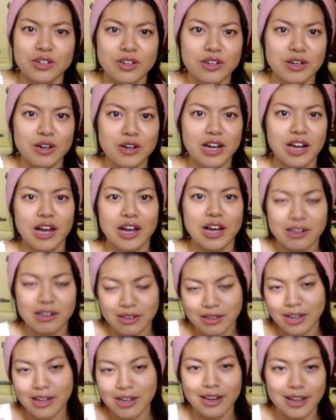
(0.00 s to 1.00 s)
You know,
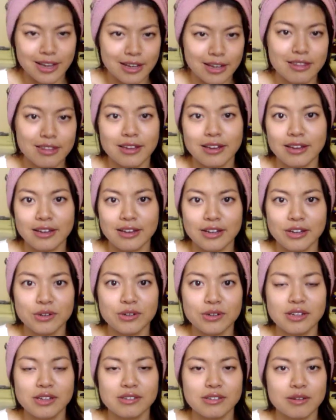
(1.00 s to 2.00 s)
I like thinking,
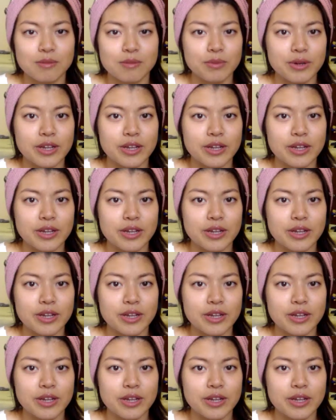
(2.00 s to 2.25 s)
who doesn't?